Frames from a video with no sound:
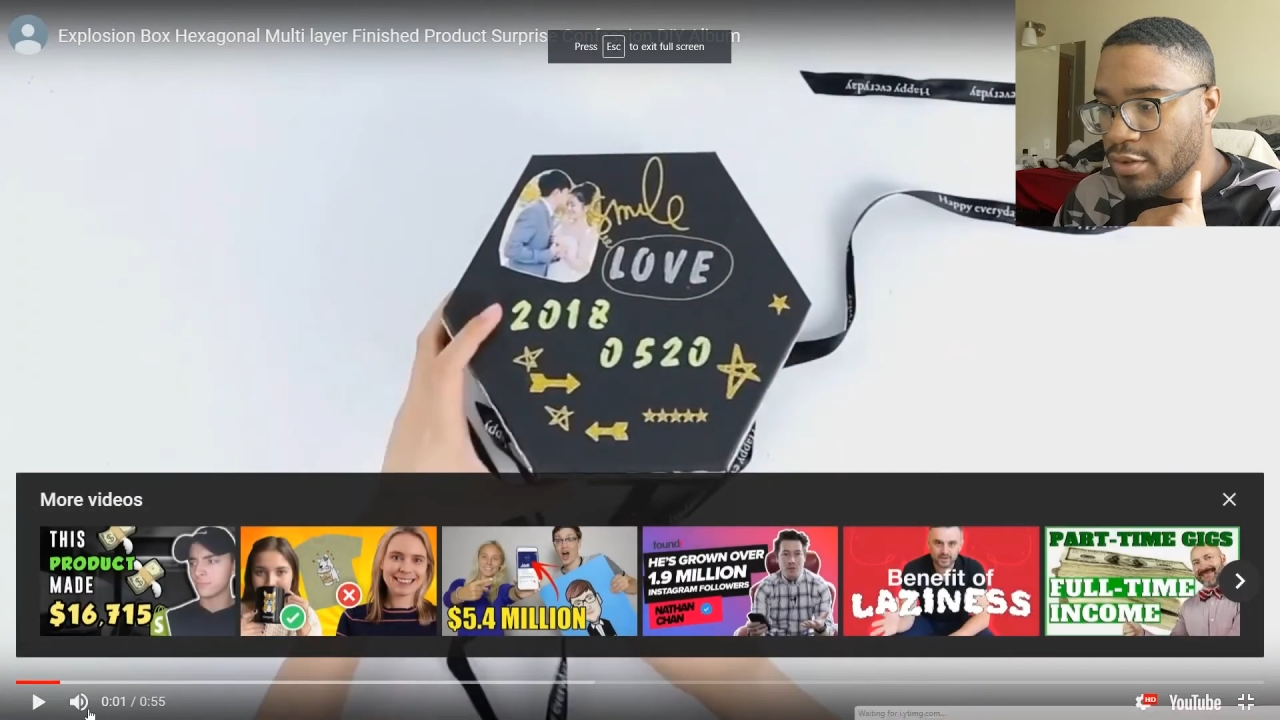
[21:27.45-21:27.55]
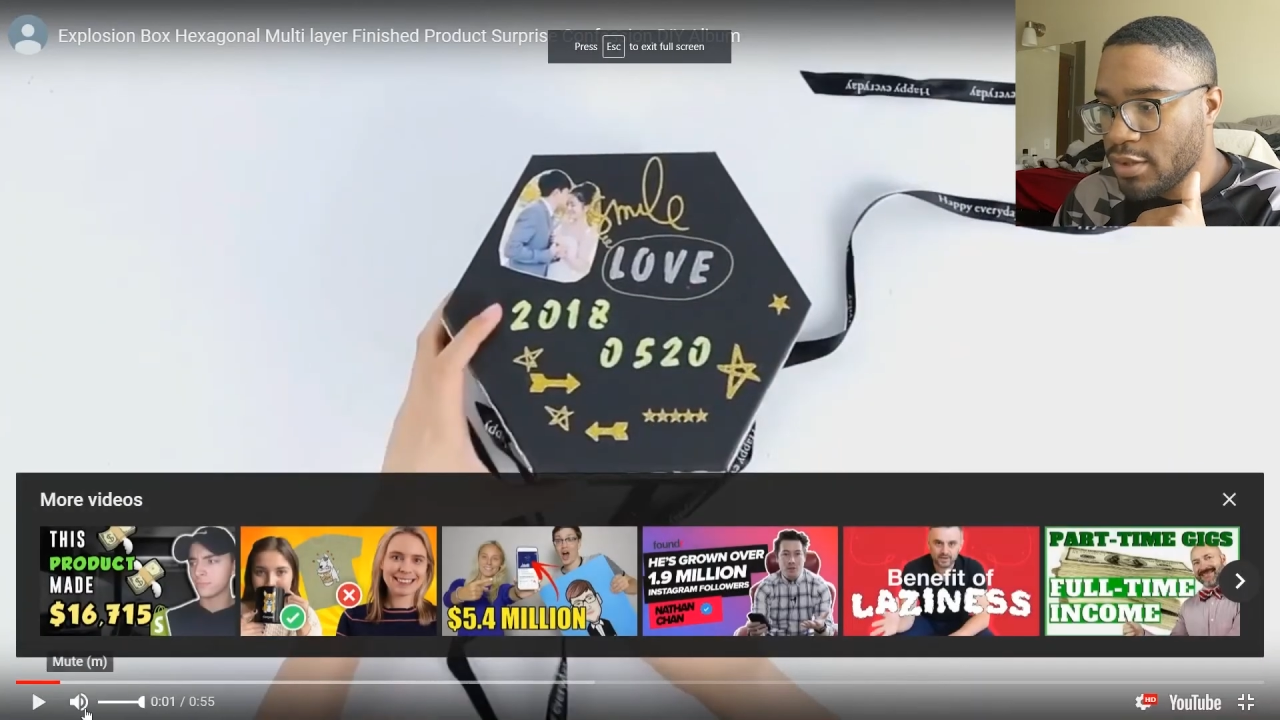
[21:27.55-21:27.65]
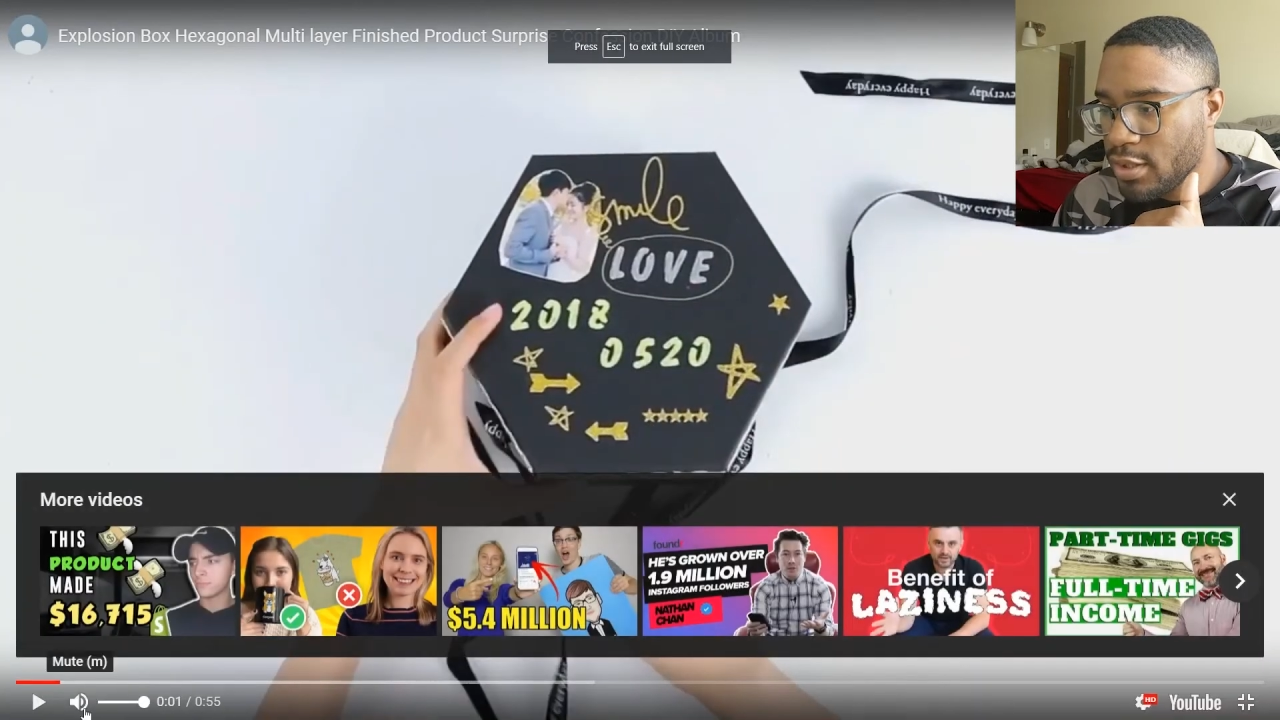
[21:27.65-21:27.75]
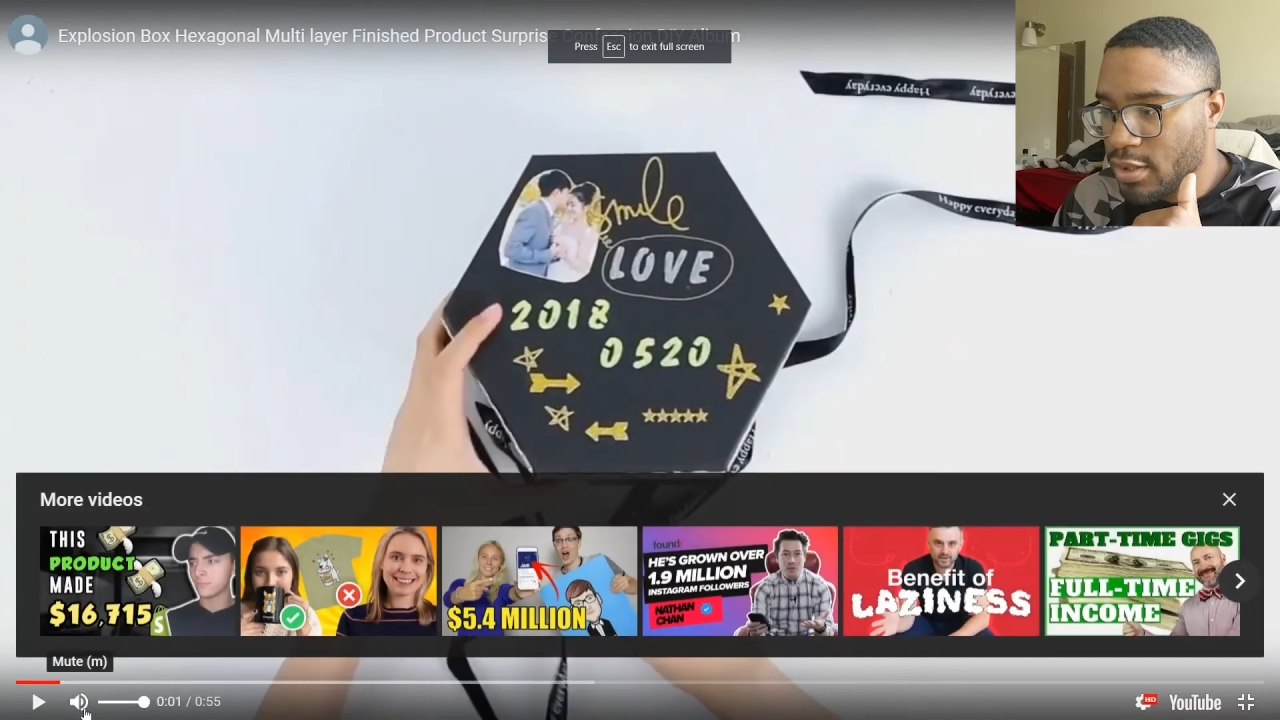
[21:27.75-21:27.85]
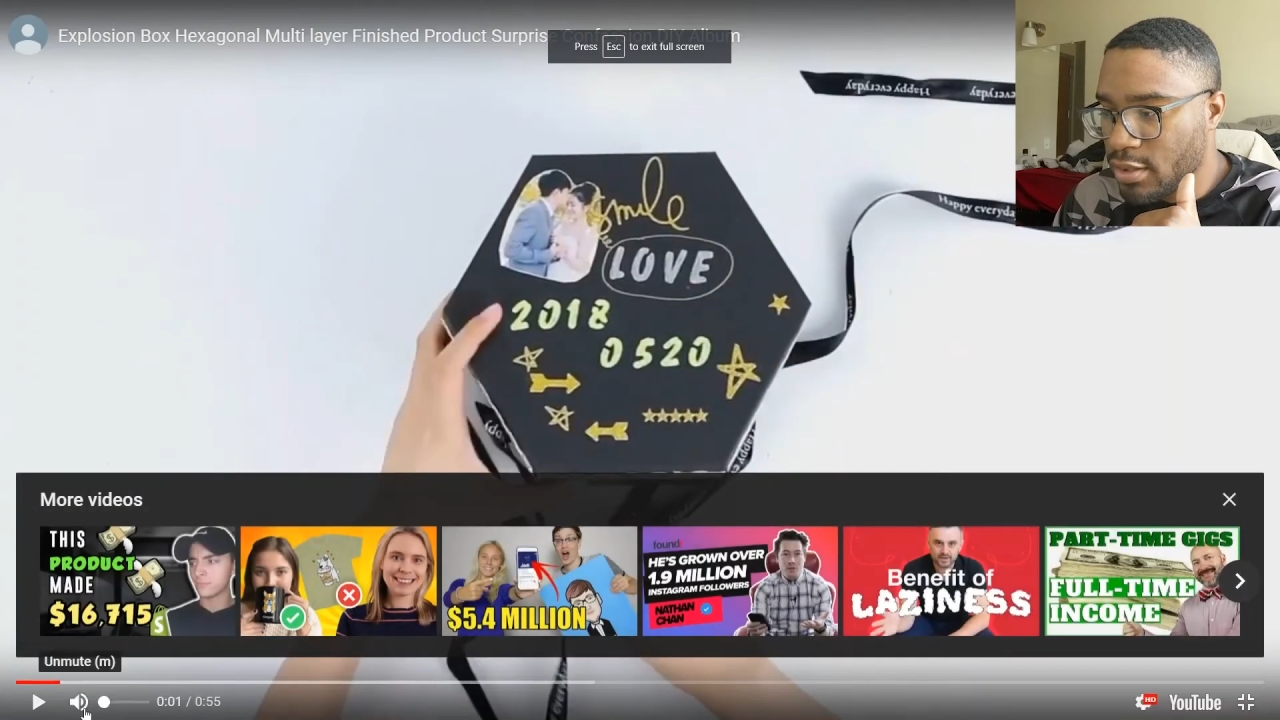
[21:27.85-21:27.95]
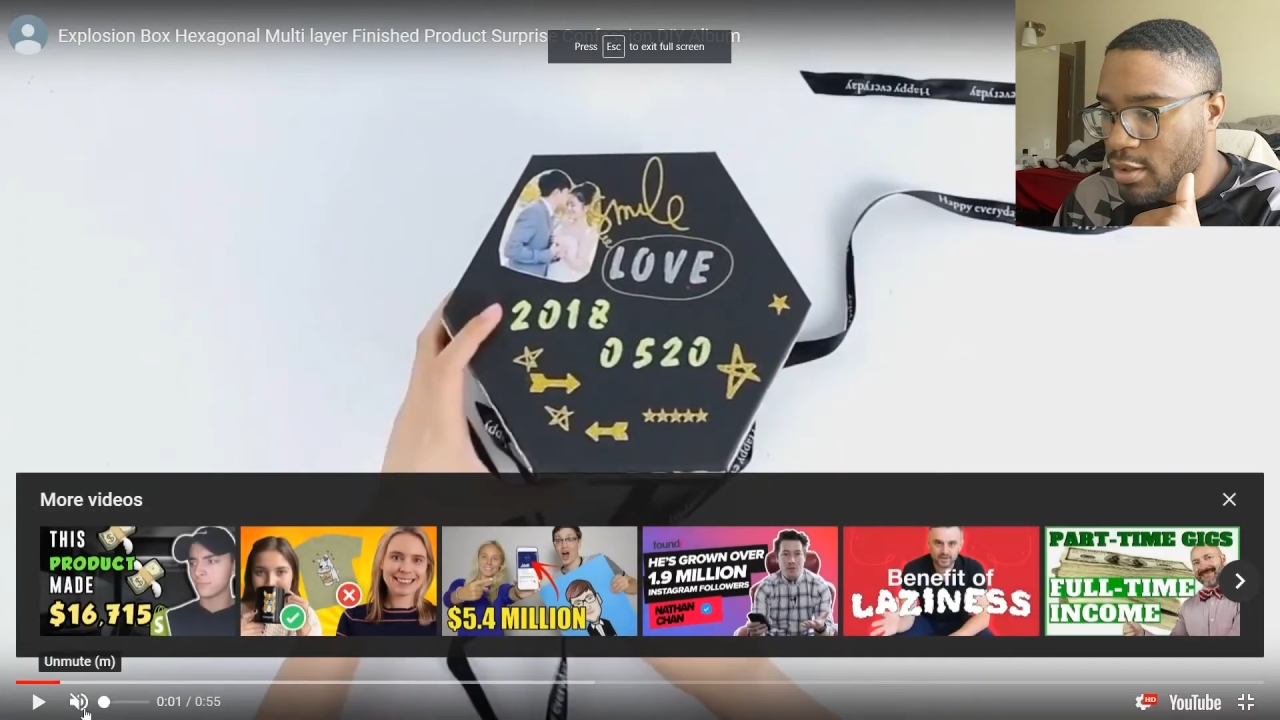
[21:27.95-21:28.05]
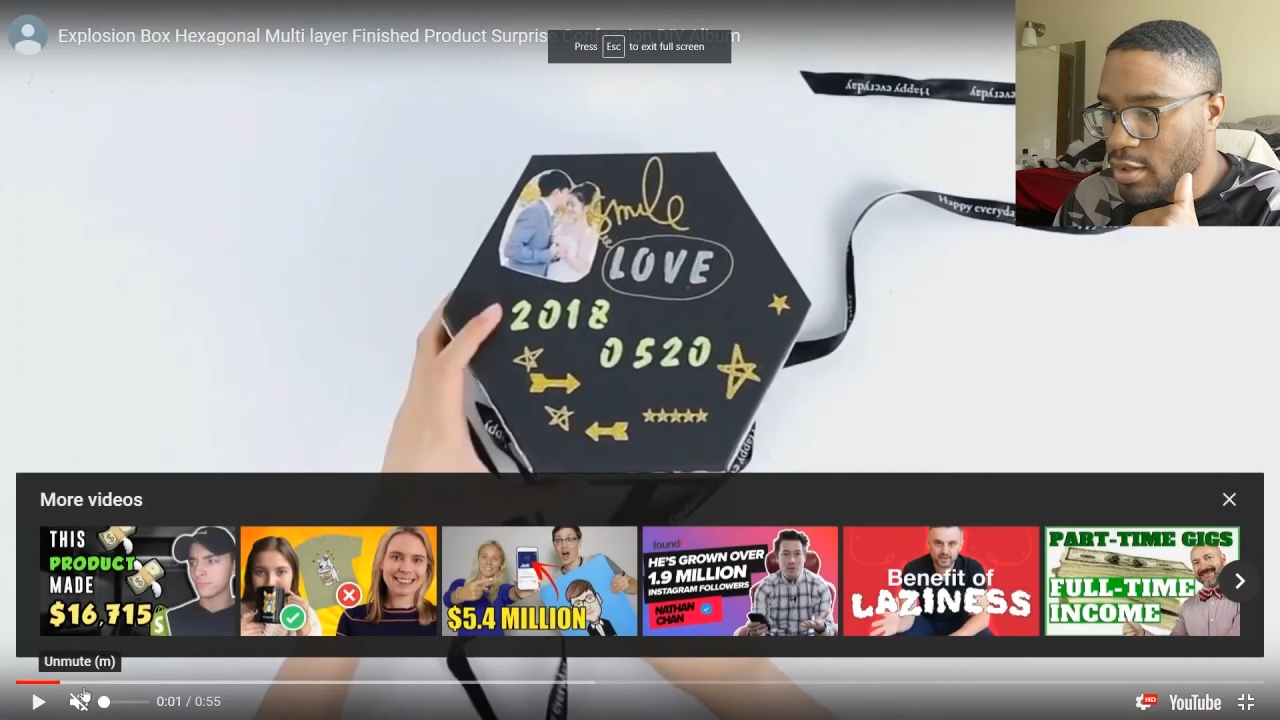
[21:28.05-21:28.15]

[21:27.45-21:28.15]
you need.